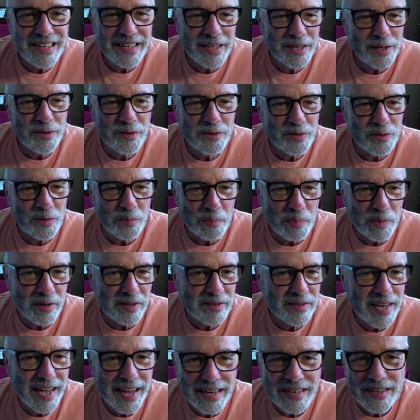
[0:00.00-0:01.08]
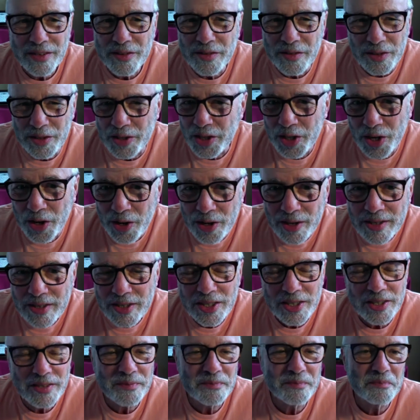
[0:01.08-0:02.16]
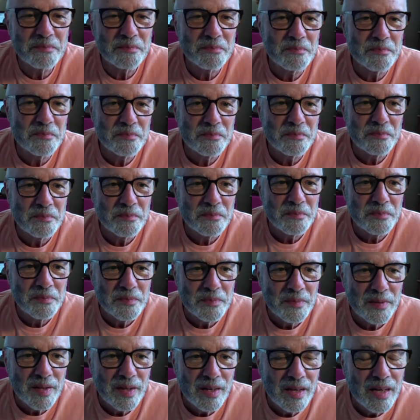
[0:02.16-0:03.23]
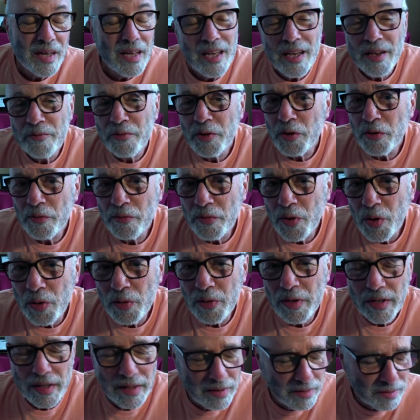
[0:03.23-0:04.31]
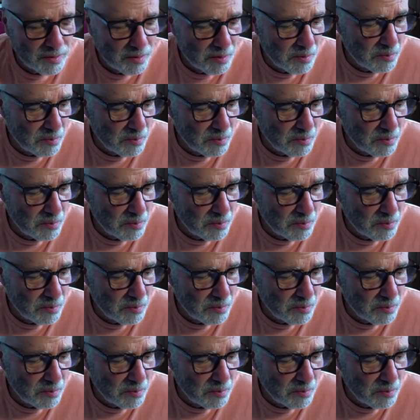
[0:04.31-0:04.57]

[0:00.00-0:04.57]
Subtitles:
needs to protect the church, if your vote is